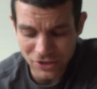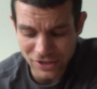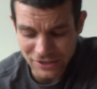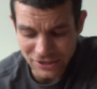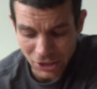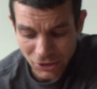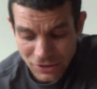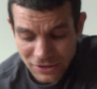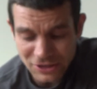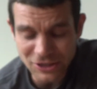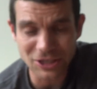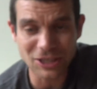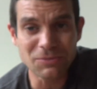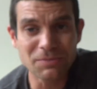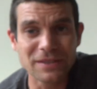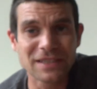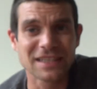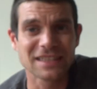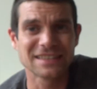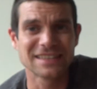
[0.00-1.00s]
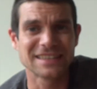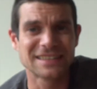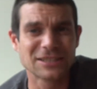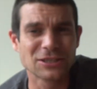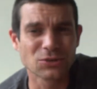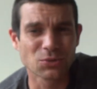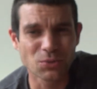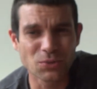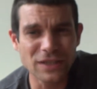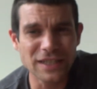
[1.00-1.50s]
it's always good because it's
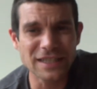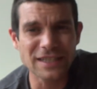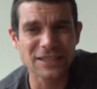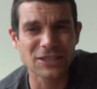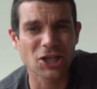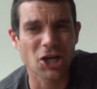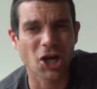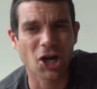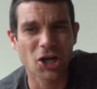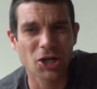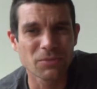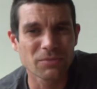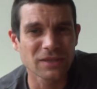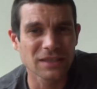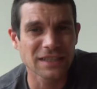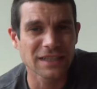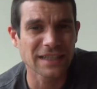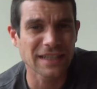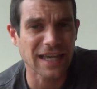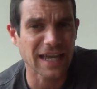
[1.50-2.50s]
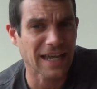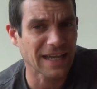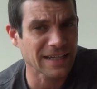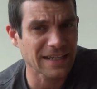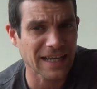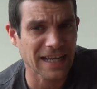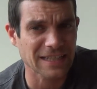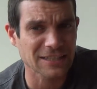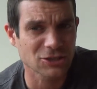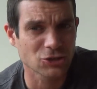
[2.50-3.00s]
sweet, caramely, and it
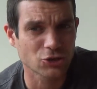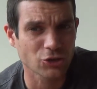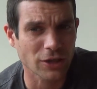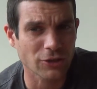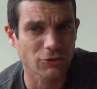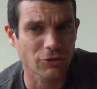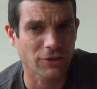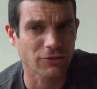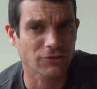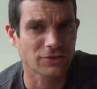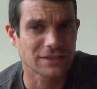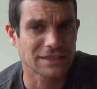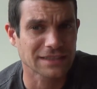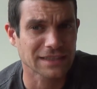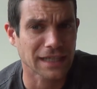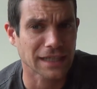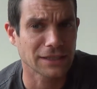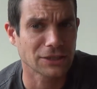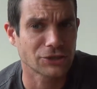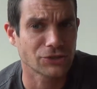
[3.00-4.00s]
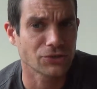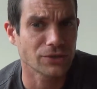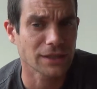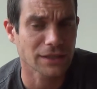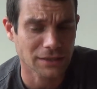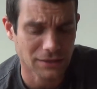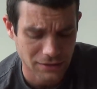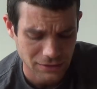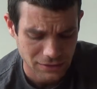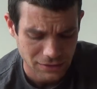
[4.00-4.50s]
has a drug reference tied to
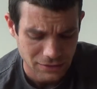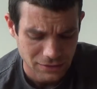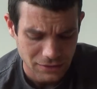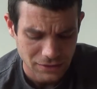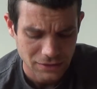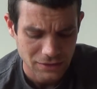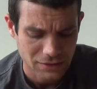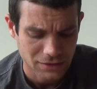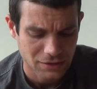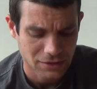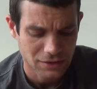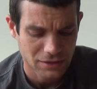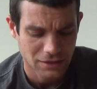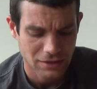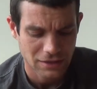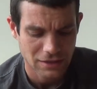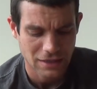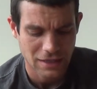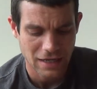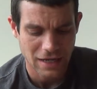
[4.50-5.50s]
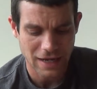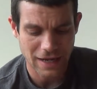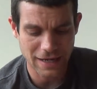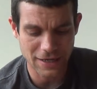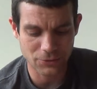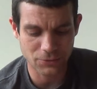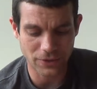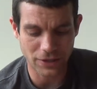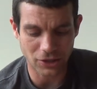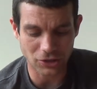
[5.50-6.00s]
it.
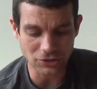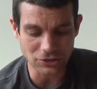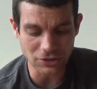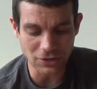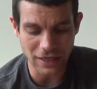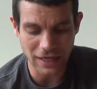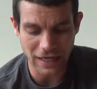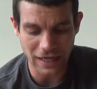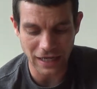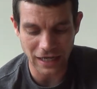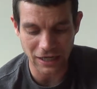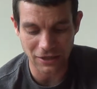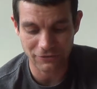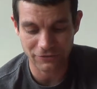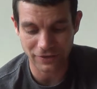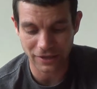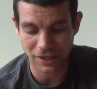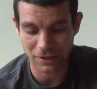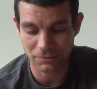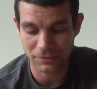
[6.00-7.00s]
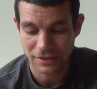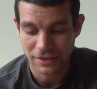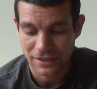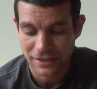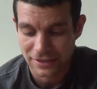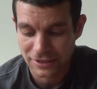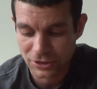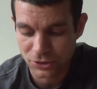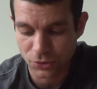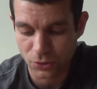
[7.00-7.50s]
And we also have
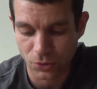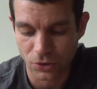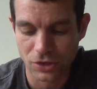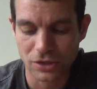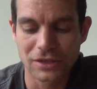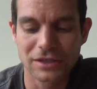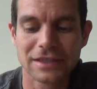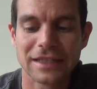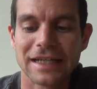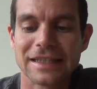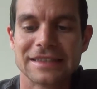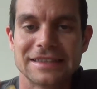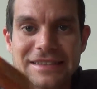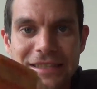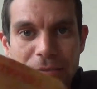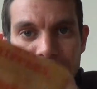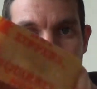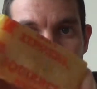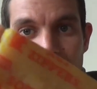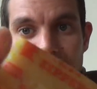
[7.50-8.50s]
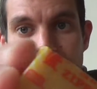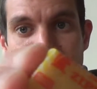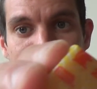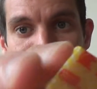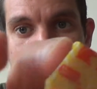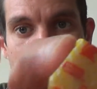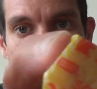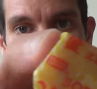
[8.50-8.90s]
squirrel nut zippers.